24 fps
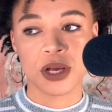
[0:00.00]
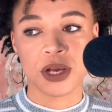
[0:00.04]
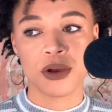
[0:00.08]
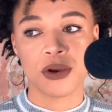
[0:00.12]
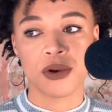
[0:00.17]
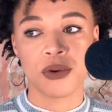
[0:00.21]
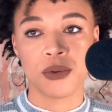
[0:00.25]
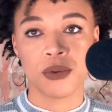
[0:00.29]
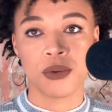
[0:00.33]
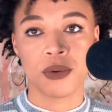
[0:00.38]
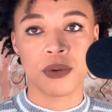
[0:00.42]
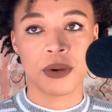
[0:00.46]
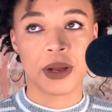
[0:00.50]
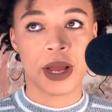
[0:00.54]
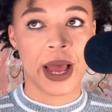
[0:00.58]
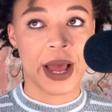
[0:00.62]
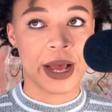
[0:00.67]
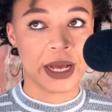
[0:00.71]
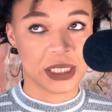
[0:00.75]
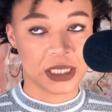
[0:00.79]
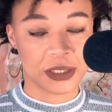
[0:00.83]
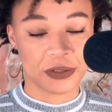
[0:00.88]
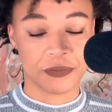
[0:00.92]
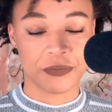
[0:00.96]

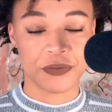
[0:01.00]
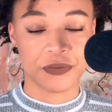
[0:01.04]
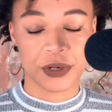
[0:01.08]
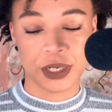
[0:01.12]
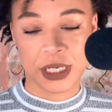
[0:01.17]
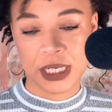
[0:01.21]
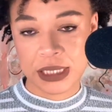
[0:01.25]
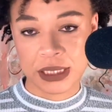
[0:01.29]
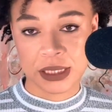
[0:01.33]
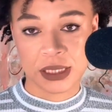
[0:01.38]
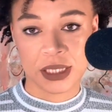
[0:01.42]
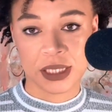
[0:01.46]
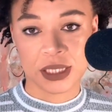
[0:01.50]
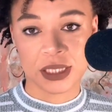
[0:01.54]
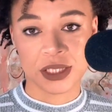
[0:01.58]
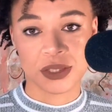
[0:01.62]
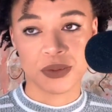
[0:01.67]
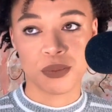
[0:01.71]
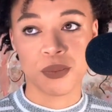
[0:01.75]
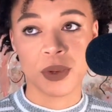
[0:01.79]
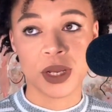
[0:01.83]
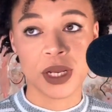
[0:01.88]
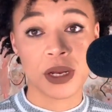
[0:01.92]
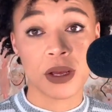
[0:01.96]
So as for
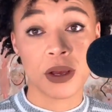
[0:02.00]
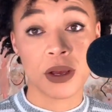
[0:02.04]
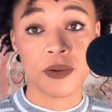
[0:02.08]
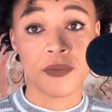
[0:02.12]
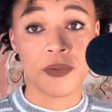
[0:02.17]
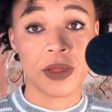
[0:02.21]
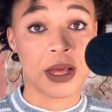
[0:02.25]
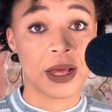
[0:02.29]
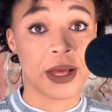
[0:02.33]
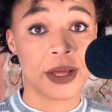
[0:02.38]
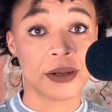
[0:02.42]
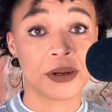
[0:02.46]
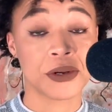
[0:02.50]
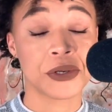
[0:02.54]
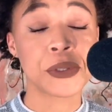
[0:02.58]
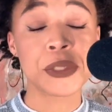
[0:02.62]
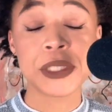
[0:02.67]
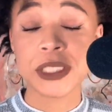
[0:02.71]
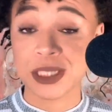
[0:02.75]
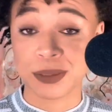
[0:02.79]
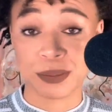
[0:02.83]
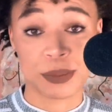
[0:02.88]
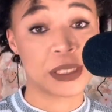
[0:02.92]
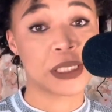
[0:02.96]
instance, we know that
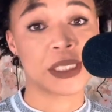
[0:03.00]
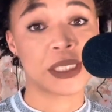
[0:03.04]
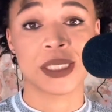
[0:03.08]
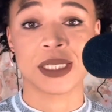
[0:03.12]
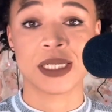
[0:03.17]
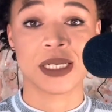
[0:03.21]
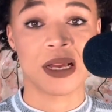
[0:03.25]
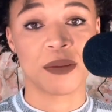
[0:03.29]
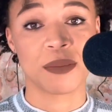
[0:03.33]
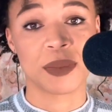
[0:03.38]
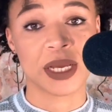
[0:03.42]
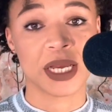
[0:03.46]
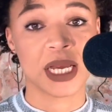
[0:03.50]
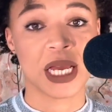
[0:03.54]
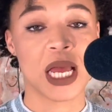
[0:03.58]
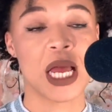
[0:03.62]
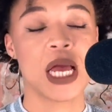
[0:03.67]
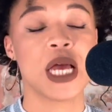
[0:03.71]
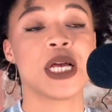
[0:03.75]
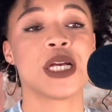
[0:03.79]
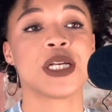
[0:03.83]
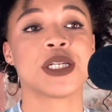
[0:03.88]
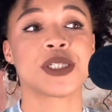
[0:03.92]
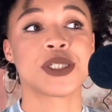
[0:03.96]
Christmas is
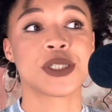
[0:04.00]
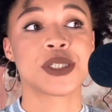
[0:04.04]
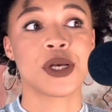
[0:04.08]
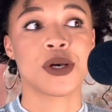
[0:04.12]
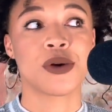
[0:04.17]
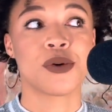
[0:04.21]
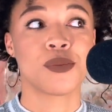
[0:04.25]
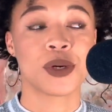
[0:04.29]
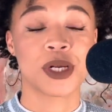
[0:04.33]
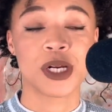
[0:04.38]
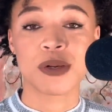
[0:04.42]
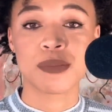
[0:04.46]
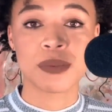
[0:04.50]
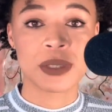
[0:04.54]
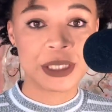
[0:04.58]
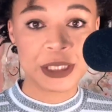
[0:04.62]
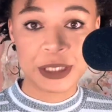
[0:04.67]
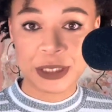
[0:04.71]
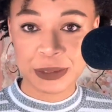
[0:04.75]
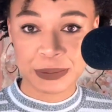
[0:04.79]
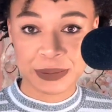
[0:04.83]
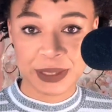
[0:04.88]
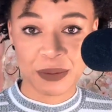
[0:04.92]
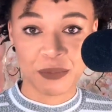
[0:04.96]
coming. So what are
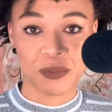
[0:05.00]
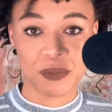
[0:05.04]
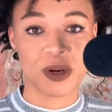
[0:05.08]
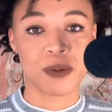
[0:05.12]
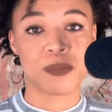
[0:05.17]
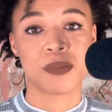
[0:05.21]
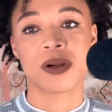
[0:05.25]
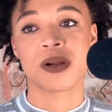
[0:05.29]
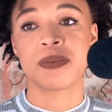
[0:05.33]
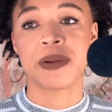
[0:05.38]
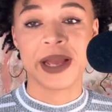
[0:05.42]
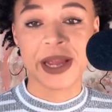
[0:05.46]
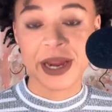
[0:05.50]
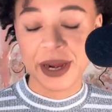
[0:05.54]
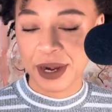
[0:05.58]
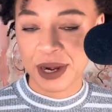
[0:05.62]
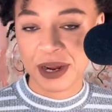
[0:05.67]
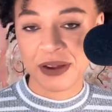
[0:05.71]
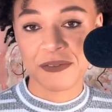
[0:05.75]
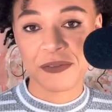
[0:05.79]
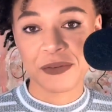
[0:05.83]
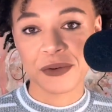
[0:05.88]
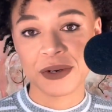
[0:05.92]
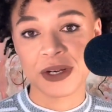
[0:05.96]
we doing? We're
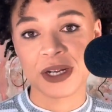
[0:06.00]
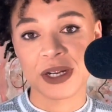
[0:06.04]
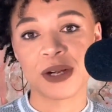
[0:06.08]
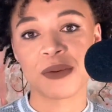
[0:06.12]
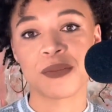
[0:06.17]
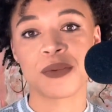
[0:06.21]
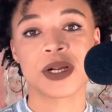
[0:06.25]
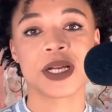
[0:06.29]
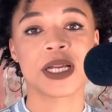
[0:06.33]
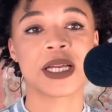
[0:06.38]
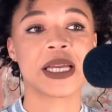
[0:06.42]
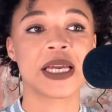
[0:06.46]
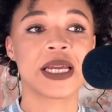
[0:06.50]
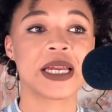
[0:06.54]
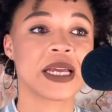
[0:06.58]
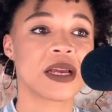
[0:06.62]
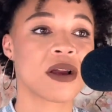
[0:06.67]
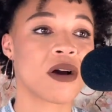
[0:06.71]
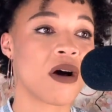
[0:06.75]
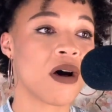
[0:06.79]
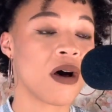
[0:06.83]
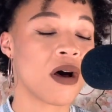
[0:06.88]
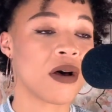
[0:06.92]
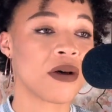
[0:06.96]
preparing for it. We're
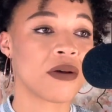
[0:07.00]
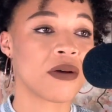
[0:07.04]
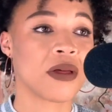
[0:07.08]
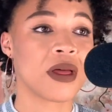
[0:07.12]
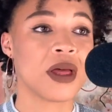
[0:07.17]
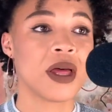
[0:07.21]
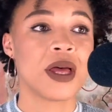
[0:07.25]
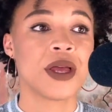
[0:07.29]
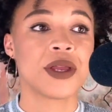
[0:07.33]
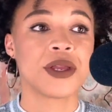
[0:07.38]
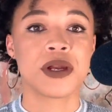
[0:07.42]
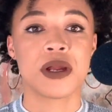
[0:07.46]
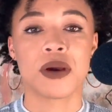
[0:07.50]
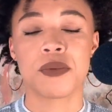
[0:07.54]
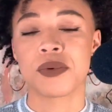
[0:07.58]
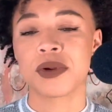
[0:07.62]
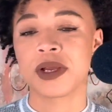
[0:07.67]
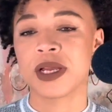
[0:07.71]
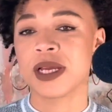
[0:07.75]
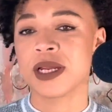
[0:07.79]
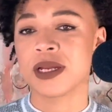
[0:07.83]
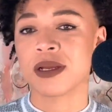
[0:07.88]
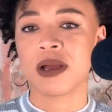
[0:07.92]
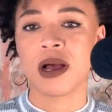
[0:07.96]
getting all
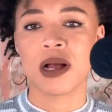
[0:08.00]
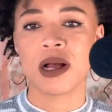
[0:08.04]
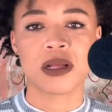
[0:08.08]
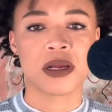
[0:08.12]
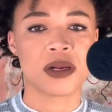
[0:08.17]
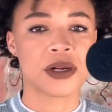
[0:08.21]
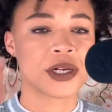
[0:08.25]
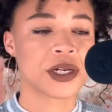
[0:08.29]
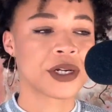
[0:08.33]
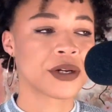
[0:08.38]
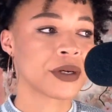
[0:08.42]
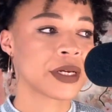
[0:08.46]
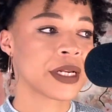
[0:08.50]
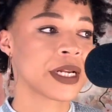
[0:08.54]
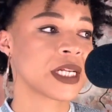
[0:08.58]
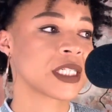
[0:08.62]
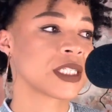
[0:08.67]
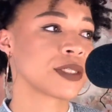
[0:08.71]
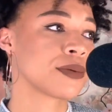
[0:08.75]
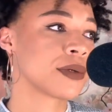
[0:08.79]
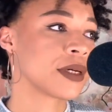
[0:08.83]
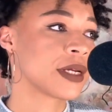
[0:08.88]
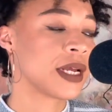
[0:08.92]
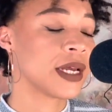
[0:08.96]
our
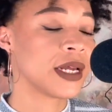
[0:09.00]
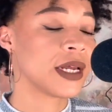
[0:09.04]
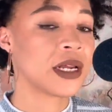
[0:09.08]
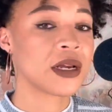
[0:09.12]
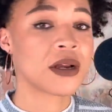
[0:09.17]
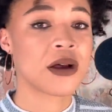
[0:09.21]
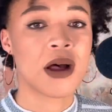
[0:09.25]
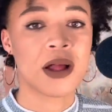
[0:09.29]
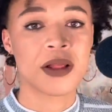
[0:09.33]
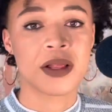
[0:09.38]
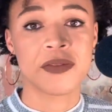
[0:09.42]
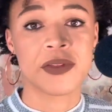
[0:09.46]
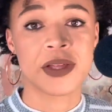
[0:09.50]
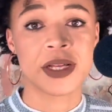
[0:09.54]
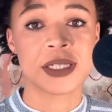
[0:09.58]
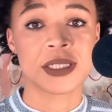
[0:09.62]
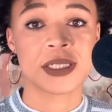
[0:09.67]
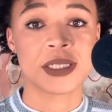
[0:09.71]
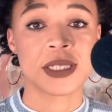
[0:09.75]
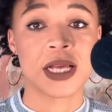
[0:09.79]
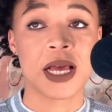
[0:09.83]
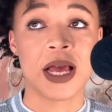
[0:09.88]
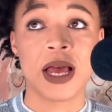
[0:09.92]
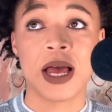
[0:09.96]
ingredients. We're getting all of
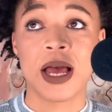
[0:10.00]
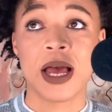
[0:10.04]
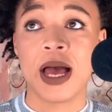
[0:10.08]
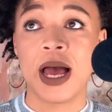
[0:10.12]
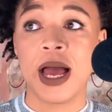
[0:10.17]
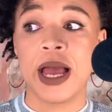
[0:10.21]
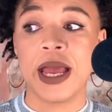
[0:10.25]
this.